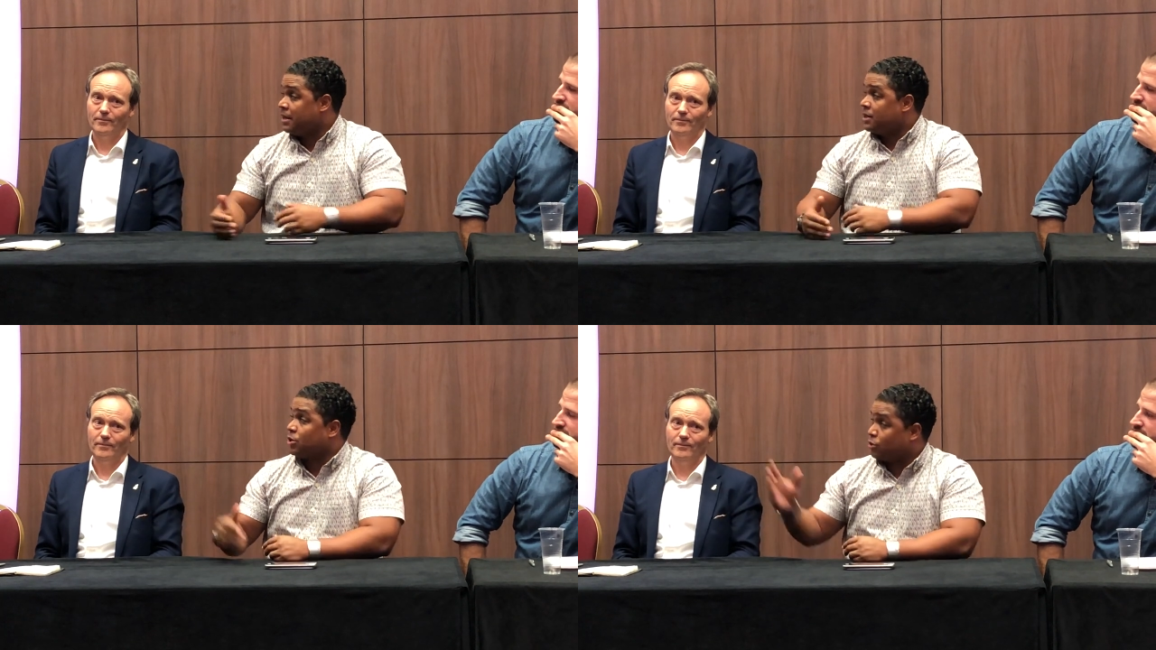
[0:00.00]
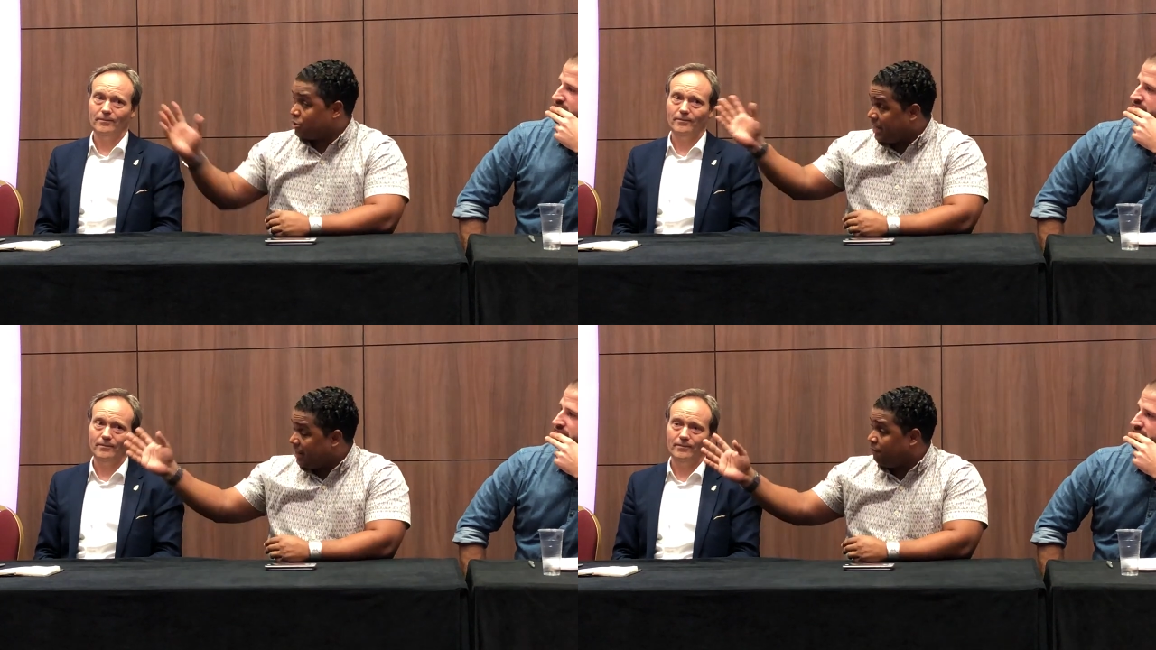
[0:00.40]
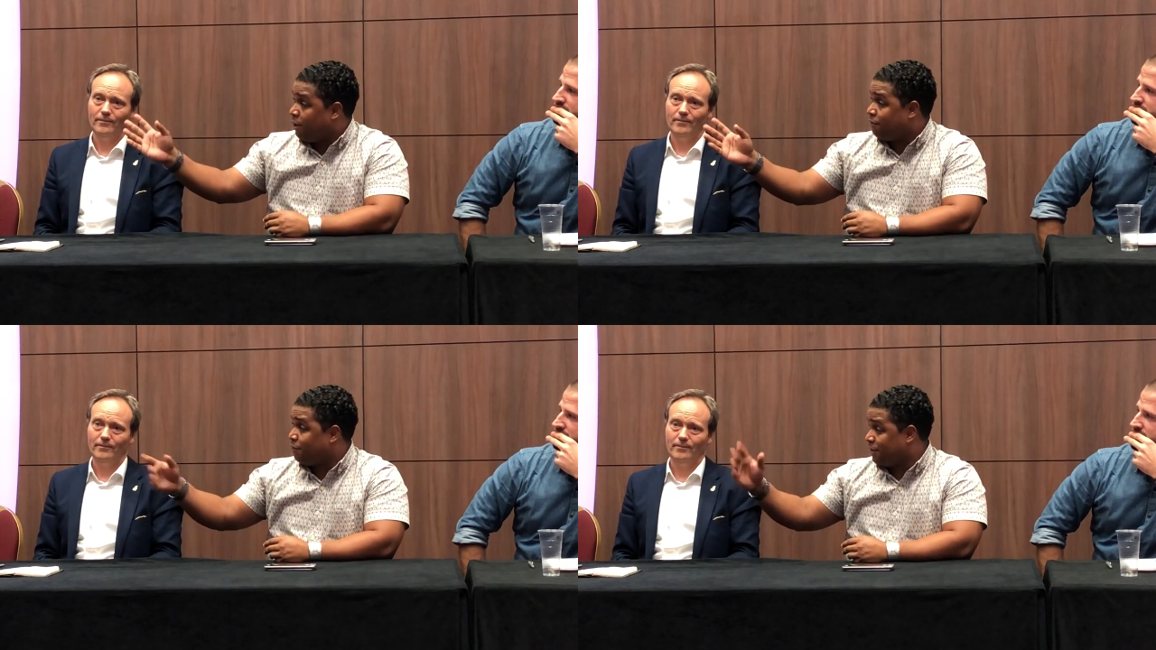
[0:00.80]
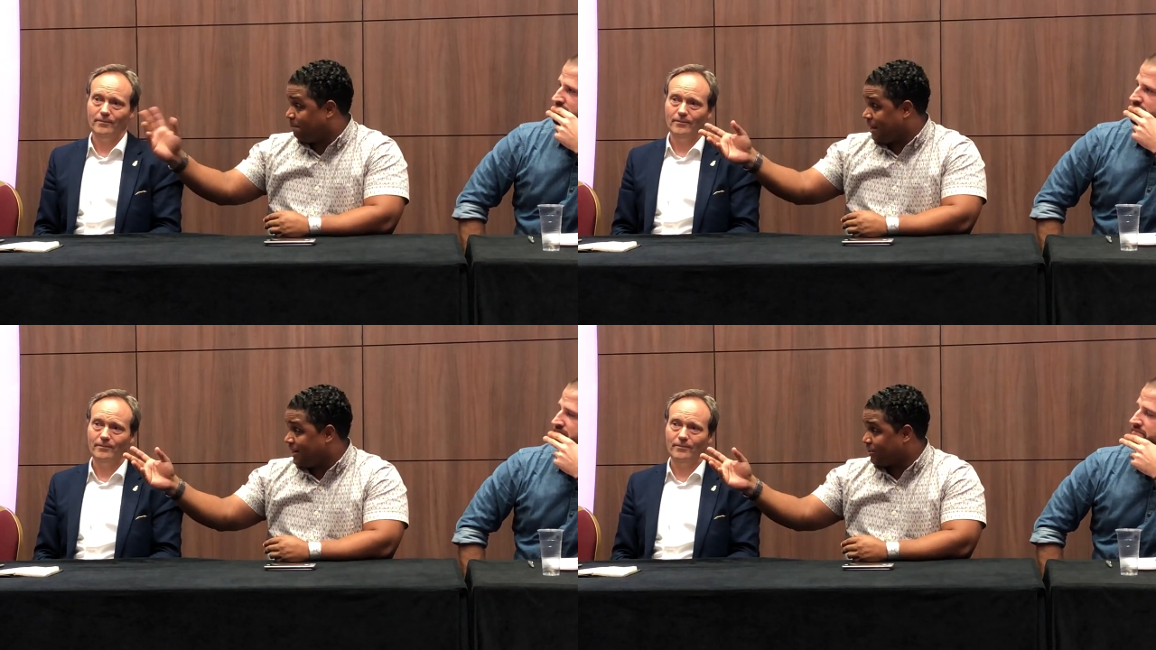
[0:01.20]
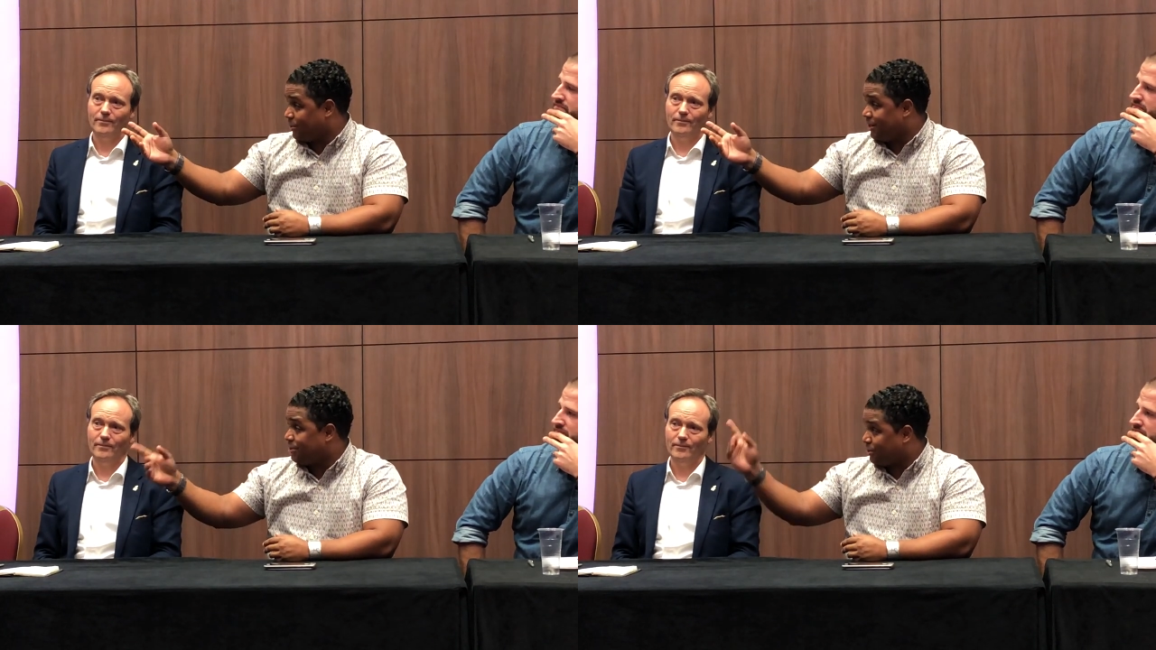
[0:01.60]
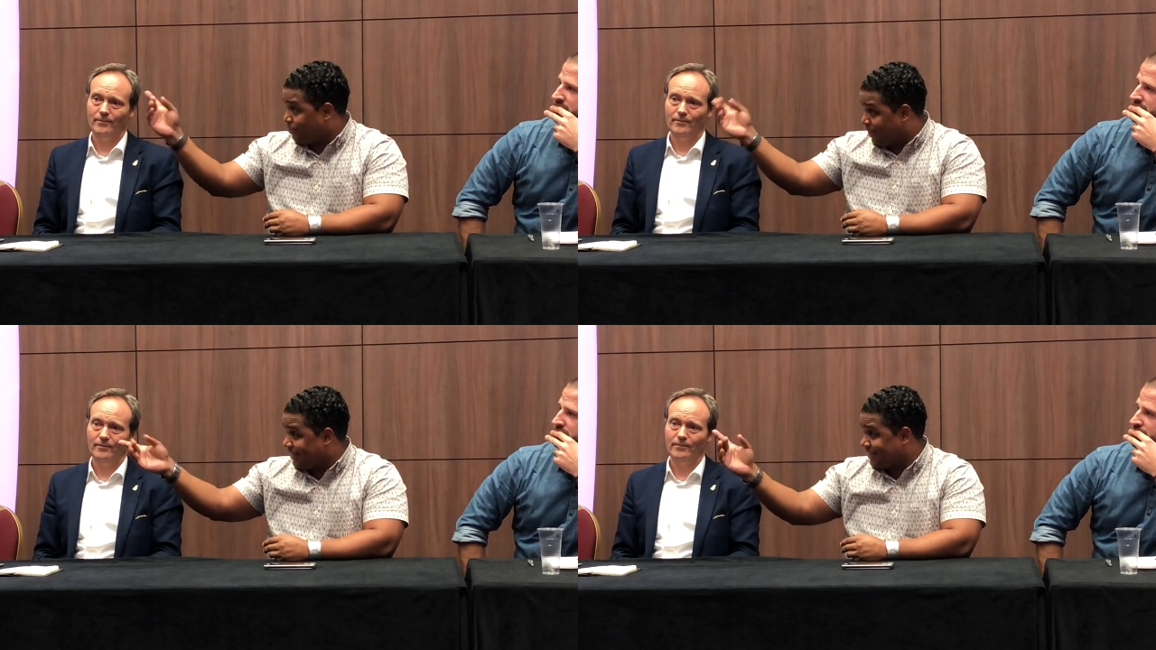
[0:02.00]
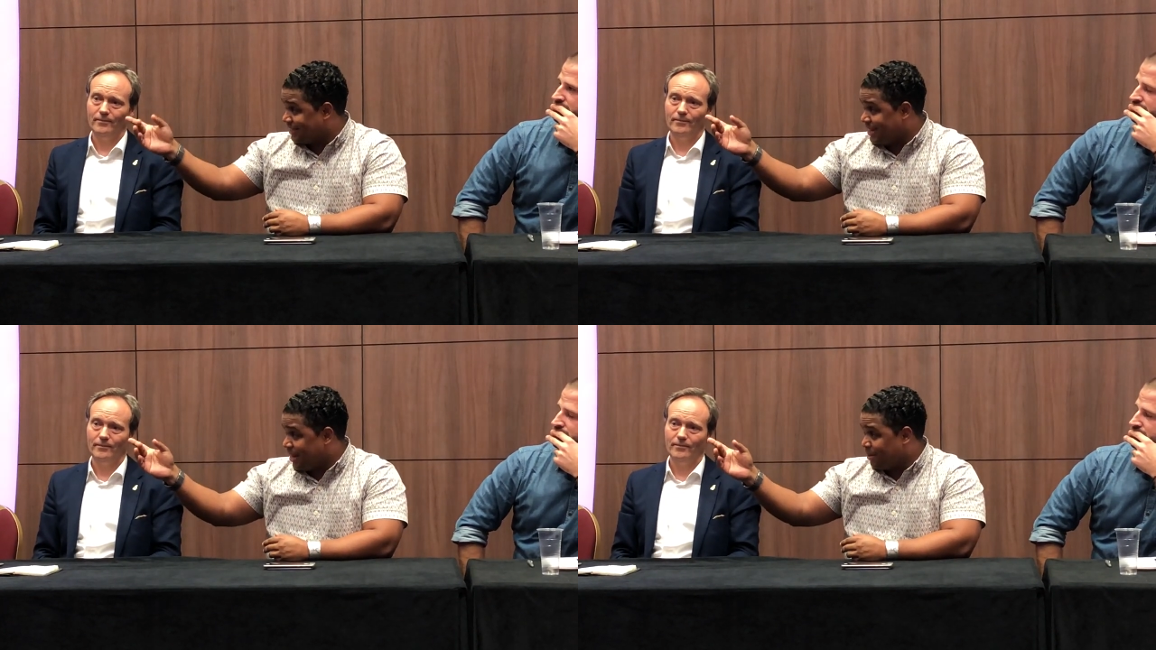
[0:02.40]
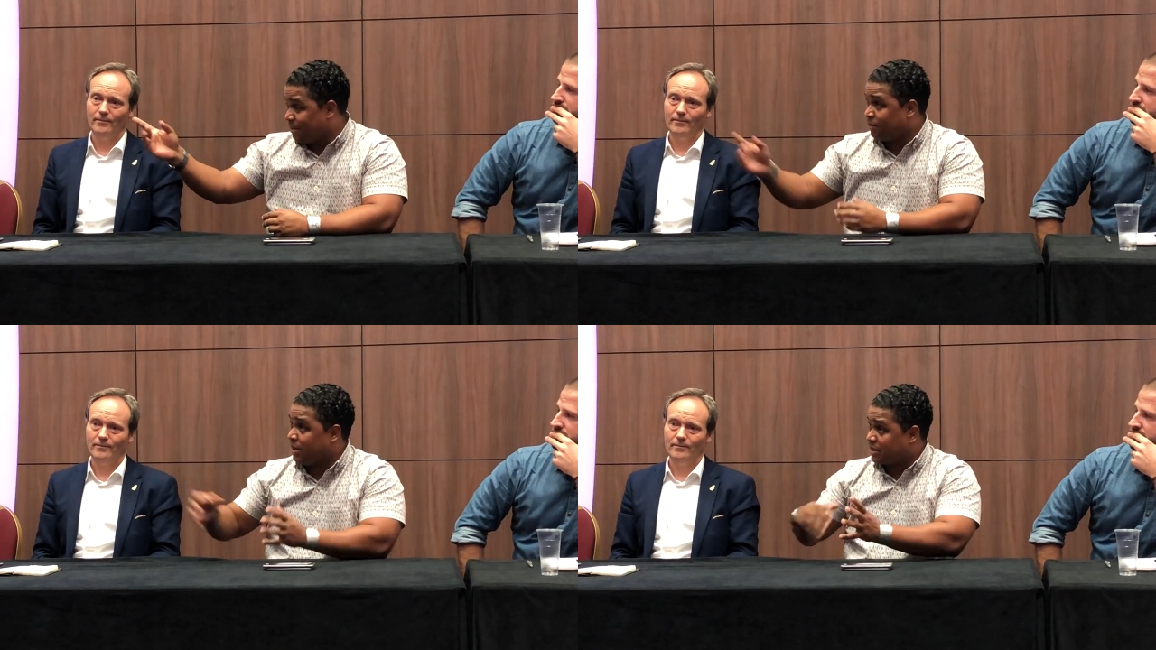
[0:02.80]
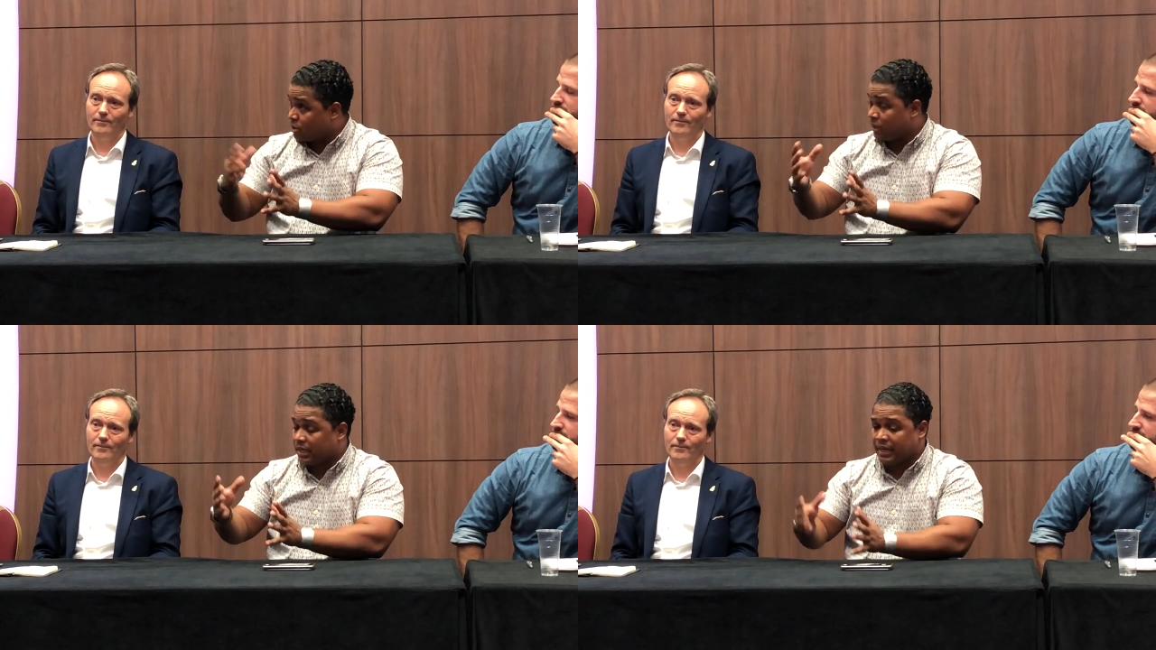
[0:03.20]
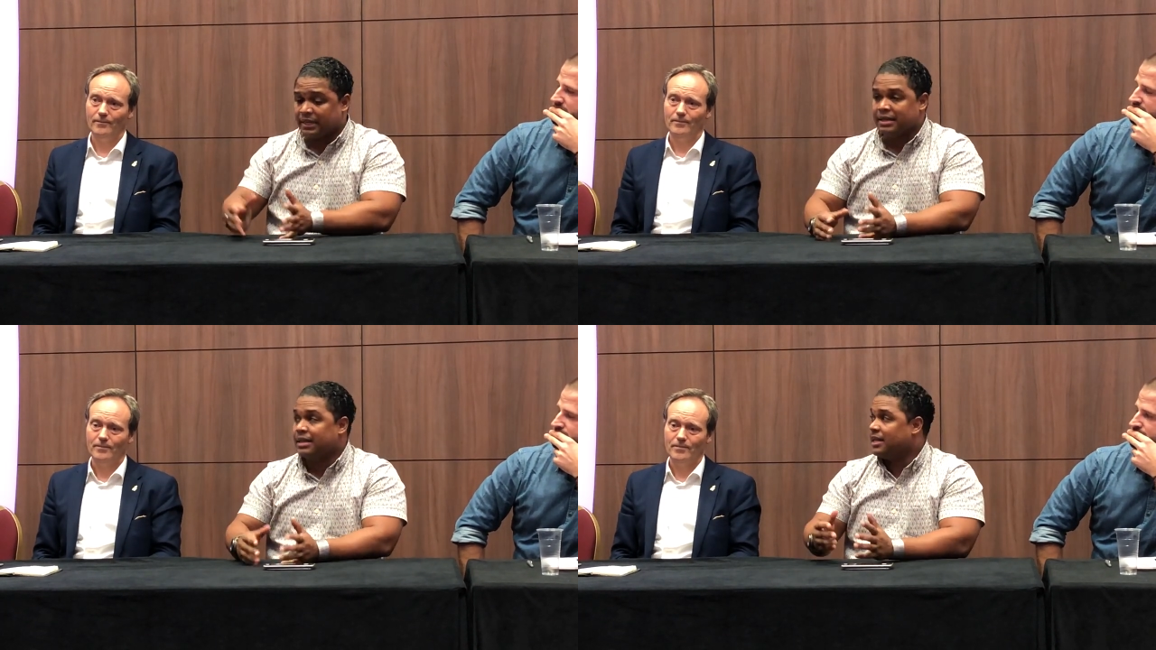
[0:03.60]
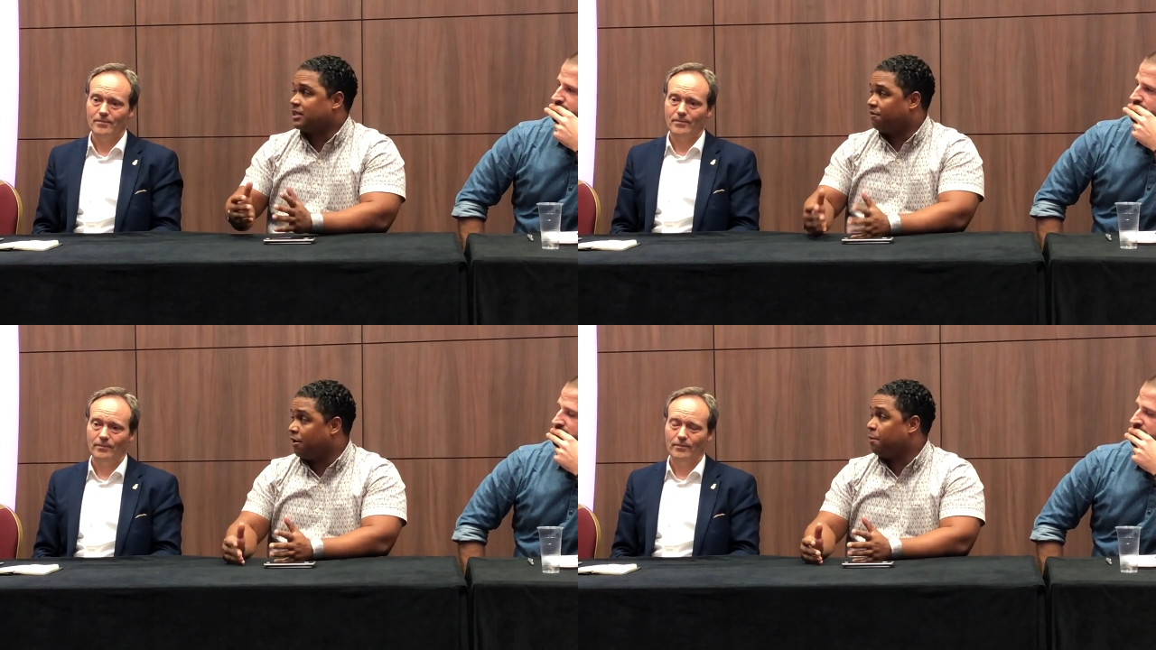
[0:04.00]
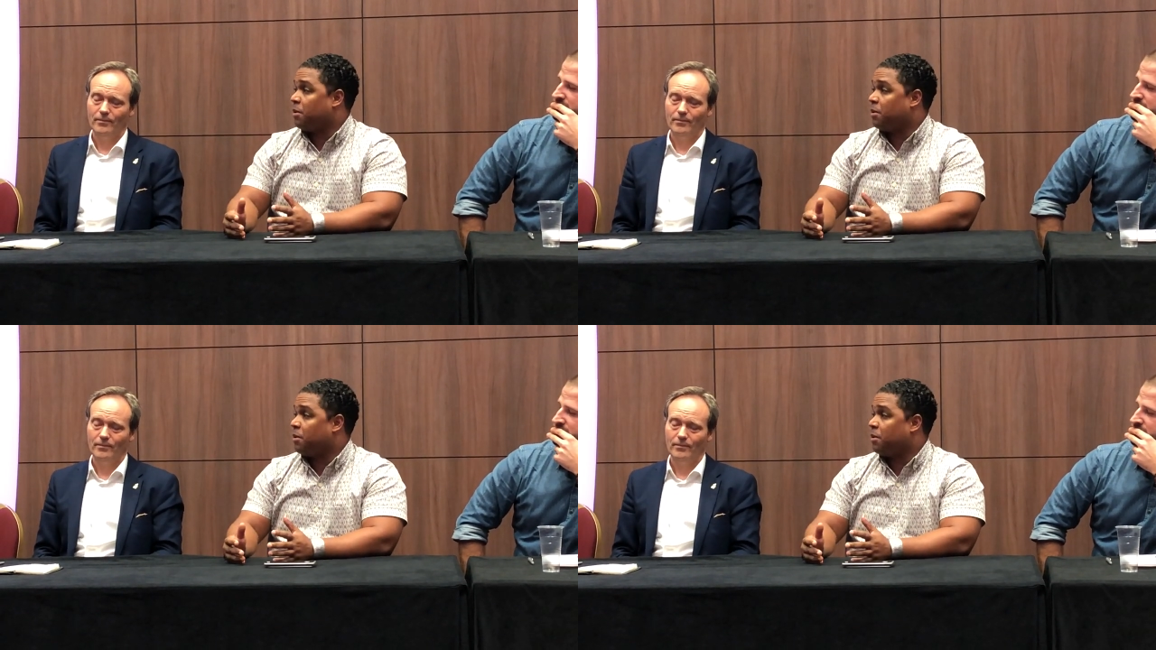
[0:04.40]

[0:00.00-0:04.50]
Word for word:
Speaker 1: So to see it evolve over the past two years to what it is now and what it's looking like is a very